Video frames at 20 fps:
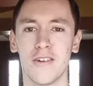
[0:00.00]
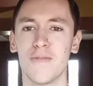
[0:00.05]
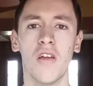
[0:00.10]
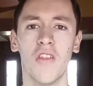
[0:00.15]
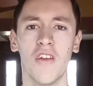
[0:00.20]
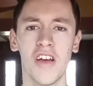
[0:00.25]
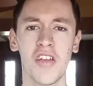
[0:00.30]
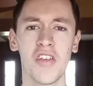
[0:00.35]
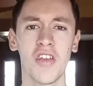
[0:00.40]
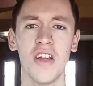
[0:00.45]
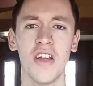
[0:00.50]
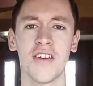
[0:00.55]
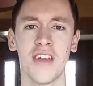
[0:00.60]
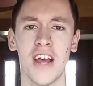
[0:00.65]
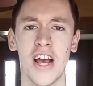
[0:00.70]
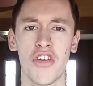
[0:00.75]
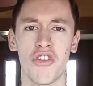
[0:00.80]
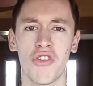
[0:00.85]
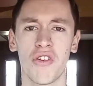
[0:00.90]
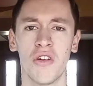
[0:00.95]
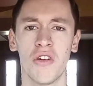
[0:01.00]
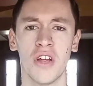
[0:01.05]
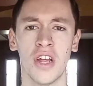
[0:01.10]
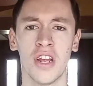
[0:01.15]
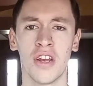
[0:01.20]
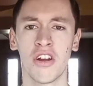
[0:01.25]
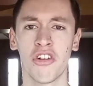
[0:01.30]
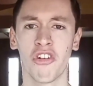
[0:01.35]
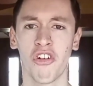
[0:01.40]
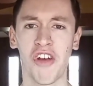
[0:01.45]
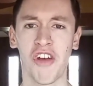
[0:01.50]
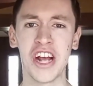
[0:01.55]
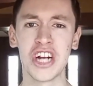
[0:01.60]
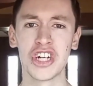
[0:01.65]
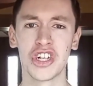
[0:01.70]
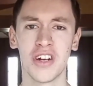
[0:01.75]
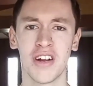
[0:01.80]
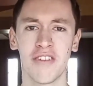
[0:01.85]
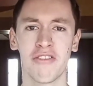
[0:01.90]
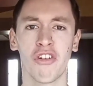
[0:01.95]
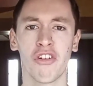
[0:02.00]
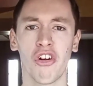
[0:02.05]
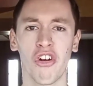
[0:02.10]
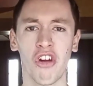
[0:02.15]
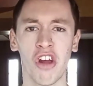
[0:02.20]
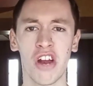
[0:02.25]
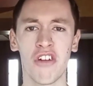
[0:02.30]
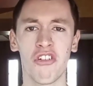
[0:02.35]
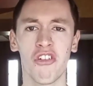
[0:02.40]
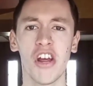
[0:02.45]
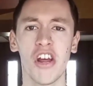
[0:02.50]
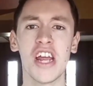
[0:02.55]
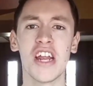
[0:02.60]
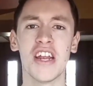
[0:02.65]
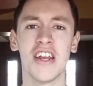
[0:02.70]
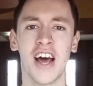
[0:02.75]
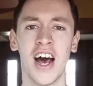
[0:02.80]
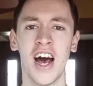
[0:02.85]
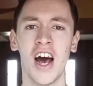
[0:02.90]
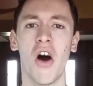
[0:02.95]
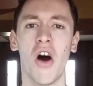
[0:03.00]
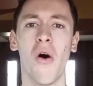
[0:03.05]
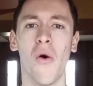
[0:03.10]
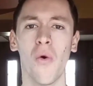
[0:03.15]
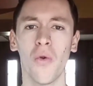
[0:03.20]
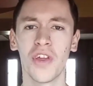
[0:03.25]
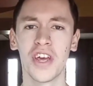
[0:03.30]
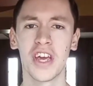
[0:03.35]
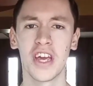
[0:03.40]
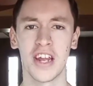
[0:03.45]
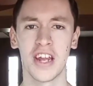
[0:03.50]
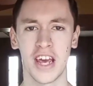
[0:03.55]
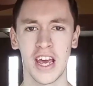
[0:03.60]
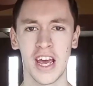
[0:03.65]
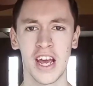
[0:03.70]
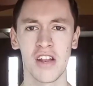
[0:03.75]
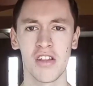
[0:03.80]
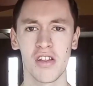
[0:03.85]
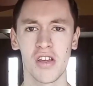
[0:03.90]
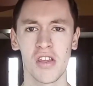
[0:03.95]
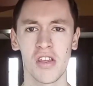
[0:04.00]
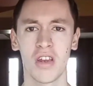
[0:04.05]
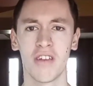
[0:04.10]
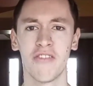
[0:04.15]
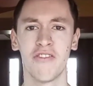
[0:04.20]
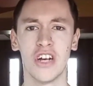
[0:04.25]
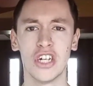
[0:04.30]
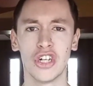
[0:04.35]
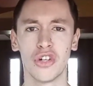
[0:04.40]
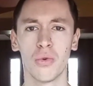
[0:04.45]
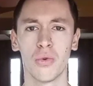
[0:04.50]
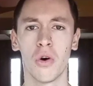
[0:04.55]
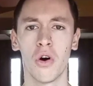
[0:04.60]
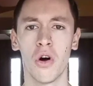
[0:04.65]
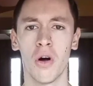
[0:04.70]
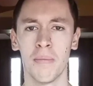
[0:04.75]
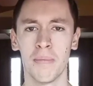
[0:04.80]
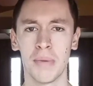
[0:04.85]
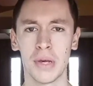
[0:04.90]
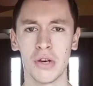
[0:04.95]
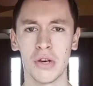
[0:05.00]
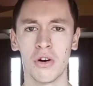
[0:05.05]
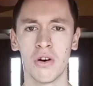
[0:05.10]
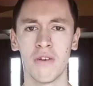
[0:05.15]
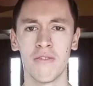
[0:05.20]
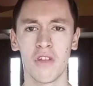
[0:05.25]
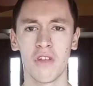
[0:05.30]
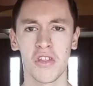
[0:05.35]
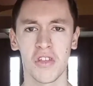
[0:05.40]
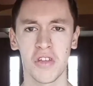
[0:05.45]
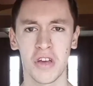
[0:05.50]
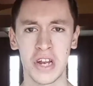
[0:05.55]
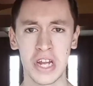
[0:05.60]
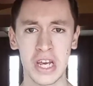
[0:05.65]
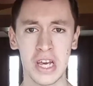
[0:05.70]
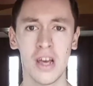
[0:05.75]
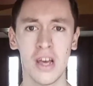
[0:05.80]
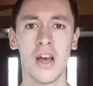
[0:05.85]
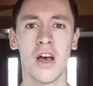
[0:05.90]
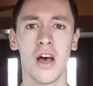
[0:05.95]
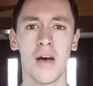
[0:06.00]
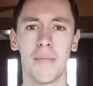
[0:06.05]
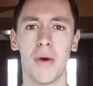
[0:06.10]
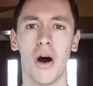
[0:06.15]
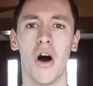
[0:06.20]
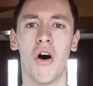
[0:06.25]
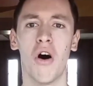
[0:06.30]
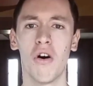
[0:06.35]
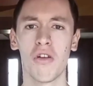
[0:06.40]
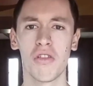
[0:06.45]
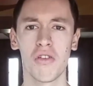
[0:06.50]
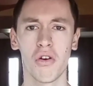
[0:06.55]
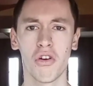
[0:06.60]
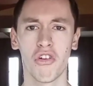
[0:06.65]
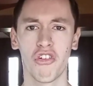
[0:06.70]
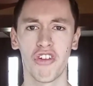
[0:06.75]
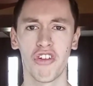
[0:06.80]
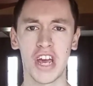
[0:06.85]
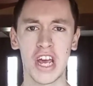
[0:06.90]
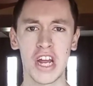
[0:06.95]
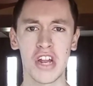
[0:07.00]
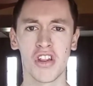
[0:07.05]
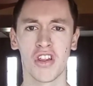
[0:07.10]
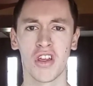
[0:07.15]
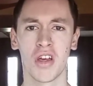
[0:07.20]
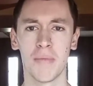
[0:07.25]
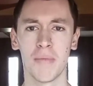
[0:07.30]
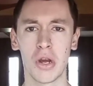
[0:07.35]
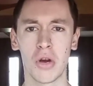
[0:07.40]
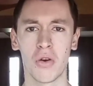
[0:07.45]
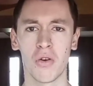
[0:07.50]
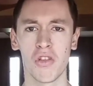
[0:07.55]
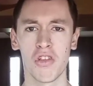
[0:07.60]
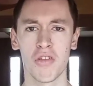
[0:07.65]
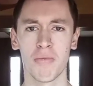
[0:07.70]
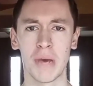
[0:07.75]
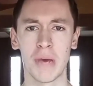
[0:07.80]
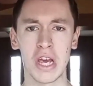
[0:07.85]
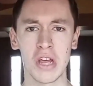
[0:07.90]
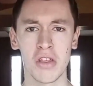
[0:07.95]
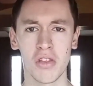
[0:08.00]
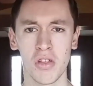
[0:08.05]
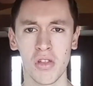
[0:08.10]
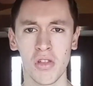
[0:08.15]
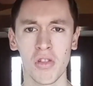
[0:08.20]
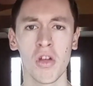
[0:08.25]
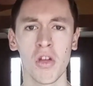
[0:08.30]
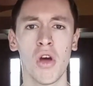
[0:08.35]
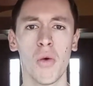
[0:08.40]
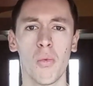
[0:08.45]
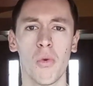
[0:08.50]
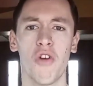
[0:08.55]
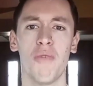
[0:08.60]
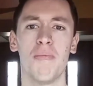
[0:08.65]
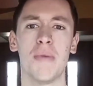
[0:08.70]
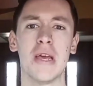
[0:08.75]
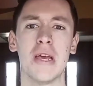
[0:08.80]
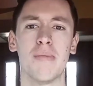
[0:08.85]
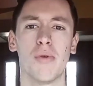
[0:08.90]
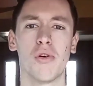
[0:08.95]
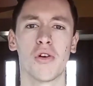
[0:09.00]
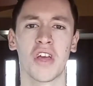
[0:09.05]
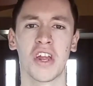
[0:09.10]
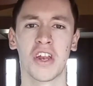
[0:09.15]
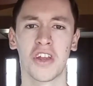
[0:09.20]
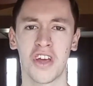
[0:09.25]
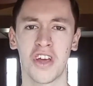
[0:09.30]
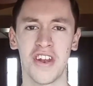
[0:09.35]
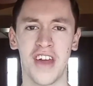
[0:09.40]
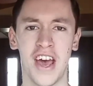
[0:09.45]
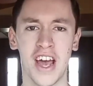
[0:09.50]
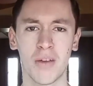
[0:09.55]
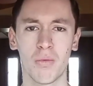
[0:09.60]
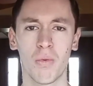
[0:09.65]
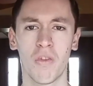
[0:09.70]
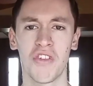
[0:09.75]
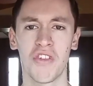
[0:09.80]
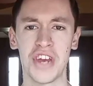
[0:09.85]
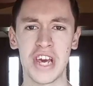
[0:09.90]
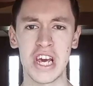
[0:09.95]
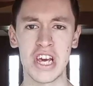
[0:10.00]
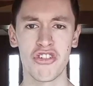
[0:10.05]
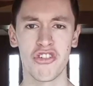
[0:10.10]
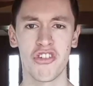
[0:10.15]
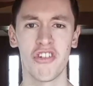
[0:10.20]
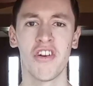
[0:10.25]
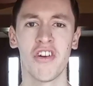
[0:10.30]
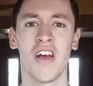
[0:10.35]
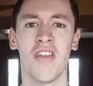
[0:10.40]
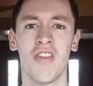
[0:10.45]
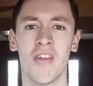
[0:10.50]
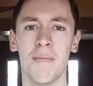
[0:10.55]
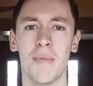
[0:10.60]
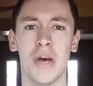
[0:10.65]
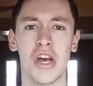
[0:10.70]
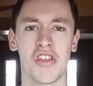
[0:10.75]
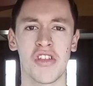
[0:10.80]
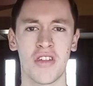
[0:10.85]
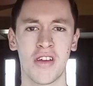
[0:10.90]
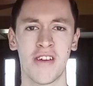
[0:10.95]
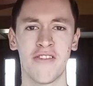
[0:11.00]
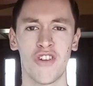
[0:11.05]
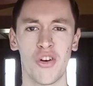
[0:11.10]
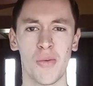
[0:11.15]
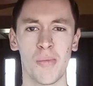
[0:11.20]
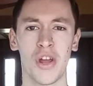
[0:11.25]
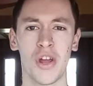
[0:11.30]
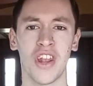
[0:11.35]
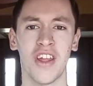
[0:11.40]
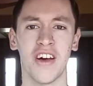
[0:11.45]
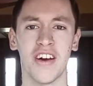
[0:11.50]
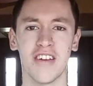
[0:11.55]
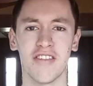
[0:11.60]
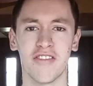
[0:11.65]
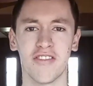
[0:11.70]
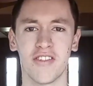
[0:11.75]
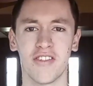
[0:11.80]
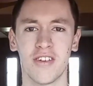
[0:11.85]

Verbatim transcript: This intentional integration of greenery not only enhances the visual appeal of the city, but also creates communal spaces where people can connect with nature in the midst of urban life.